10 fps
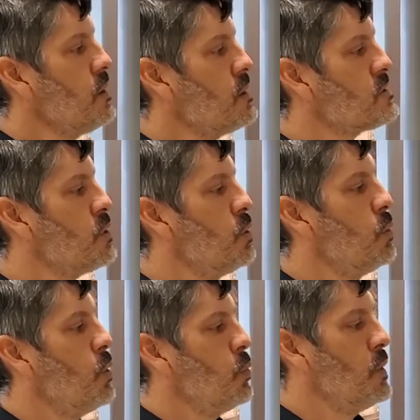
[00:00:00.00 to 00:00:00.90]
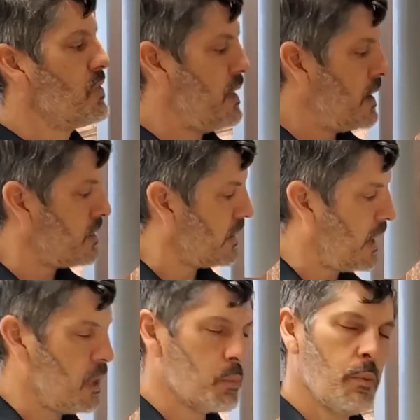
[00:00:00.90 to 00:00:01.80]
So with that, the
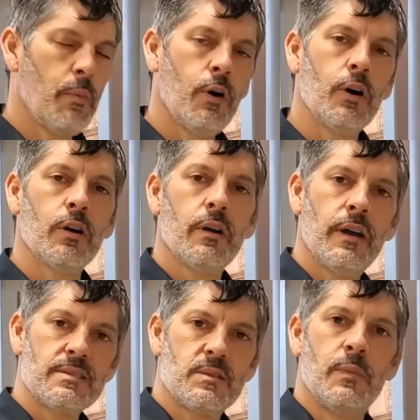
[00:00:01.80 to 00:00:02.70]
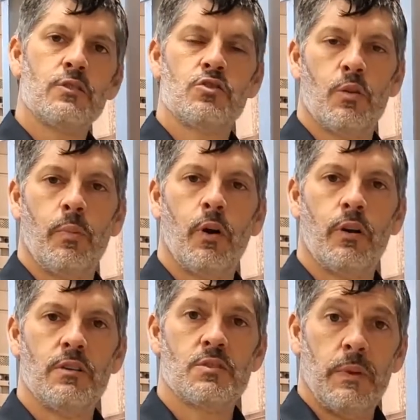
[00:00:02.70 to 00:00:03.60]
caliper bar has to measure the
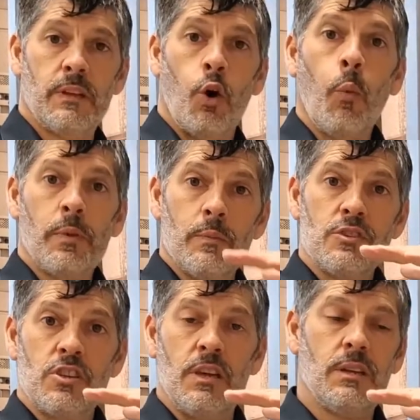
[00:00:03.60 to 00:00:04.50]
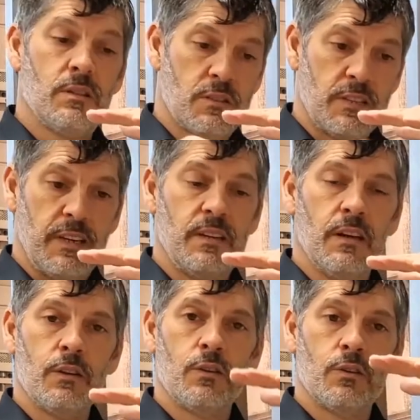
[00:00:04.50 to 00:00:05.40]
part. So we need to open the machine to get it
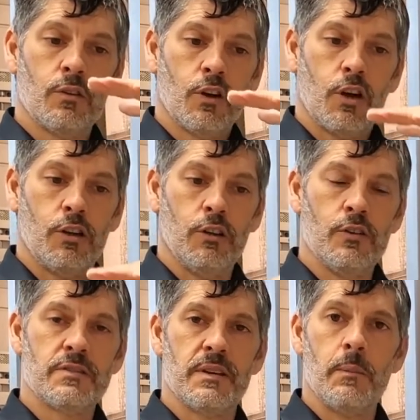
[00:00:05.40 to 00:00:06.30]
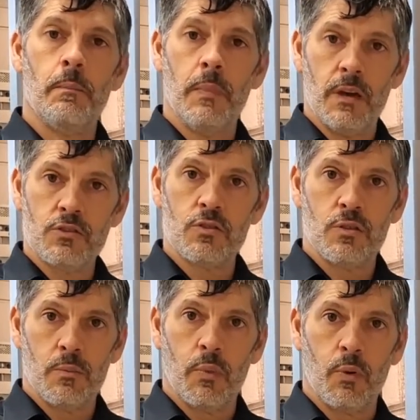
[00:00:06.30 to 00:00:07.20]
under, close it, measure
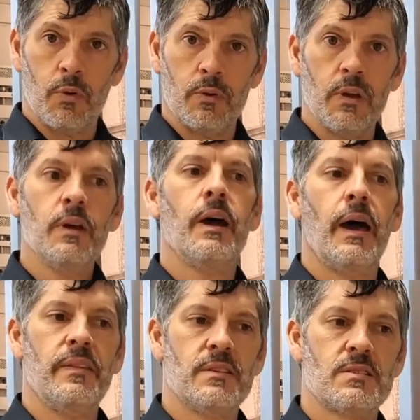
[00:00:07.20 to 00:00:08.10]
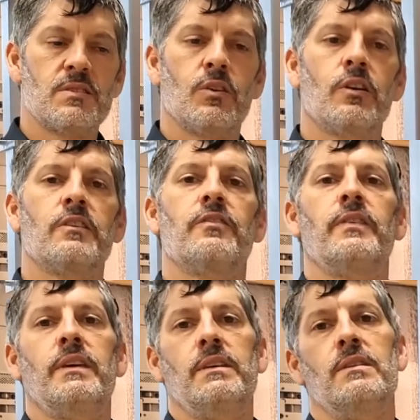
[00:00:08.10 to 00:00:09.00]
the board, and then start to
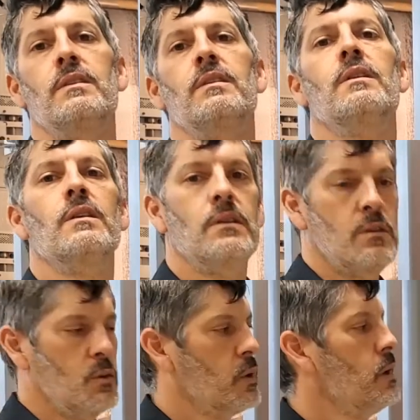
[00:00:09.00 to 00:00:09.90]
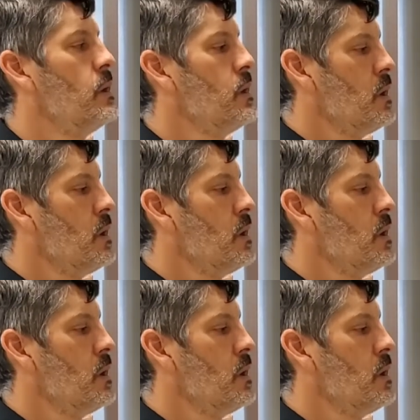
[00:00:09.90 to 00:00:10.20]
feed. Okay.